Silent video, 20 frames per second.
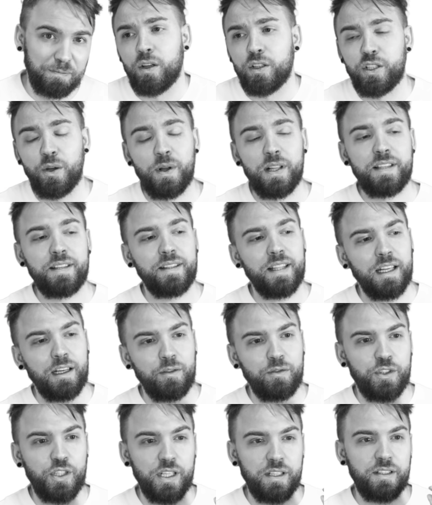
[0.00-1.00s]
So instead
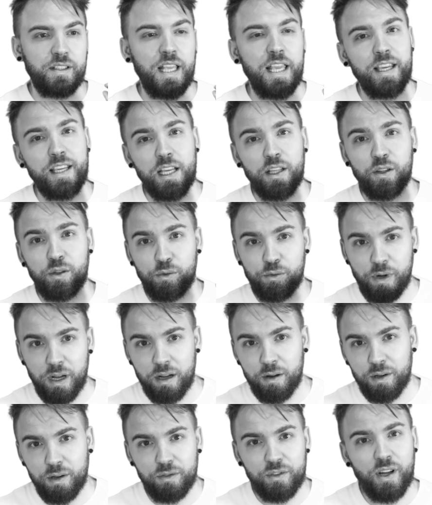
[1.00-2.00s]
of just taking the
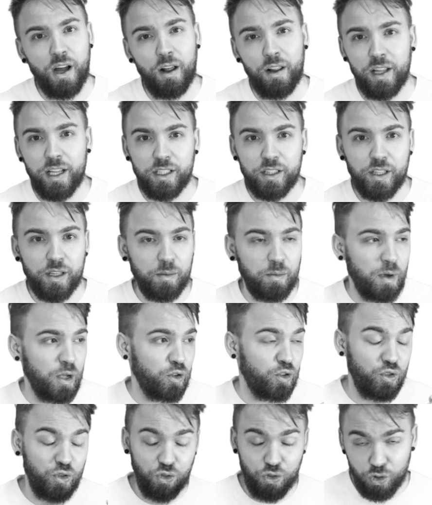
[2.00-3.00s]
route of calling them
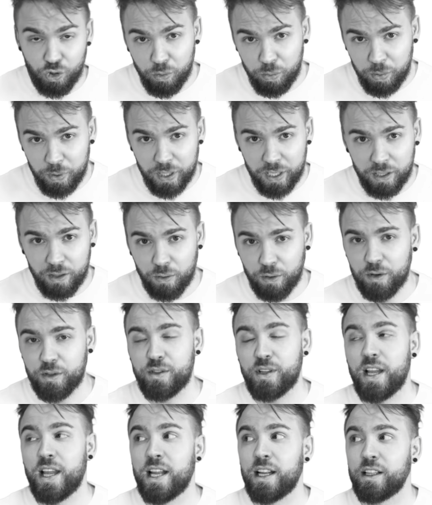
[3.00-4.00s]
stupid or
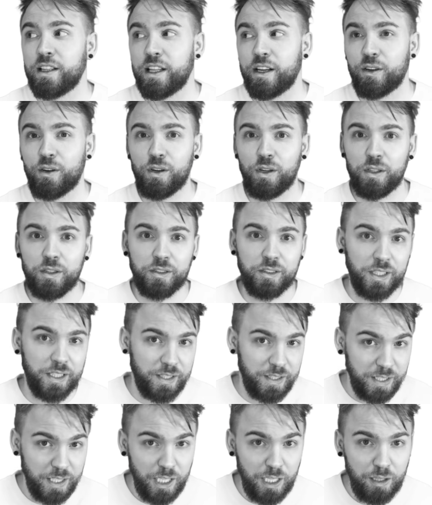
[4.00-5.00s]
saying they're all
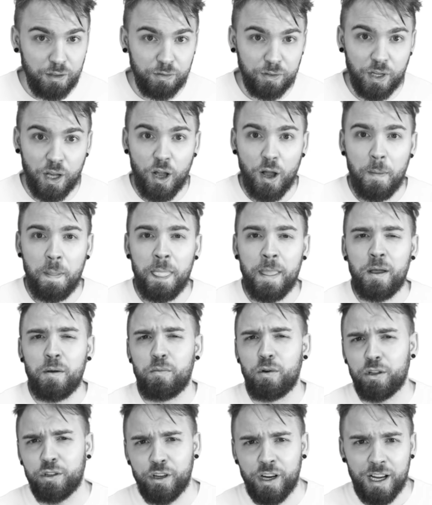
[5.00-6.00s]
deceived,
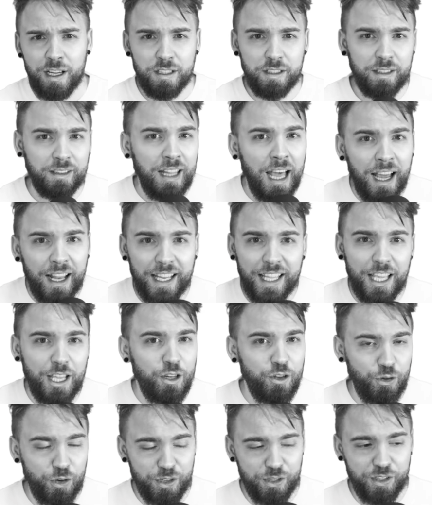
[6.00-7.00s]
Baudrillard is not
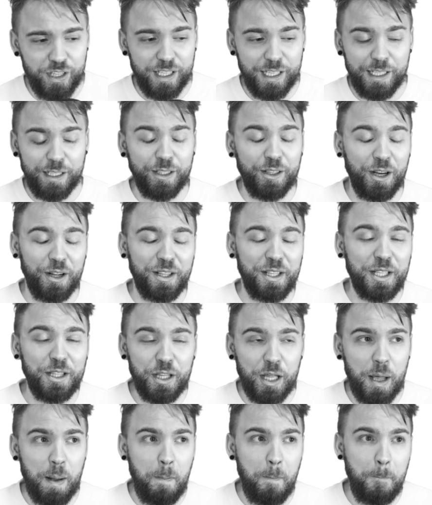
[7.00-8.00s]
interested in calling
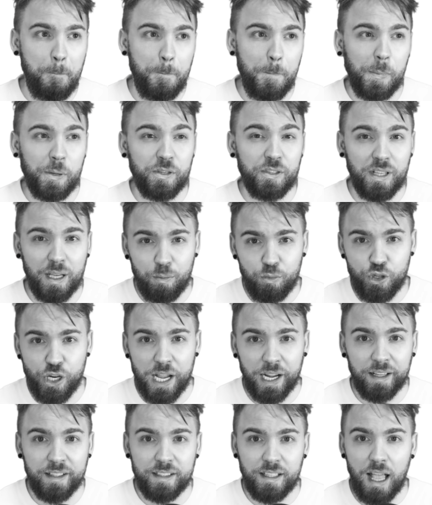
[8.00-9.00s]
them
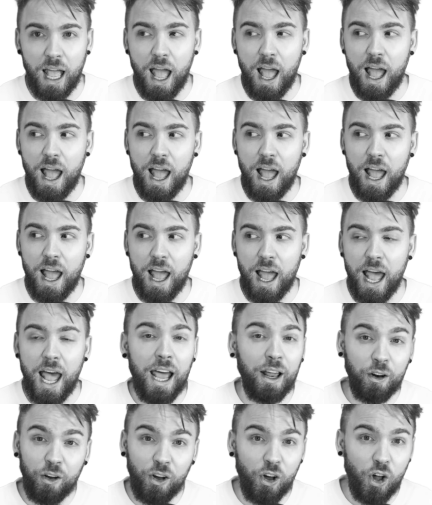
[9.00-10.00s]
subjects
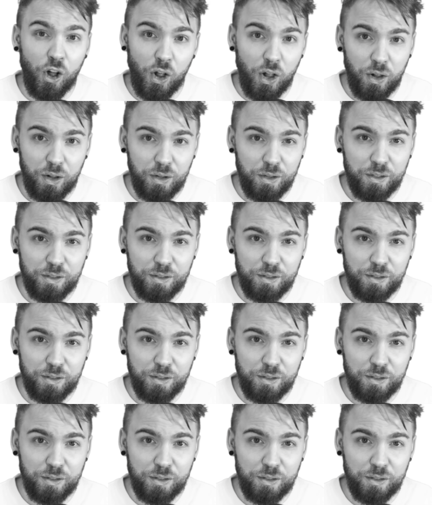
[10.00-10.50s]
at all.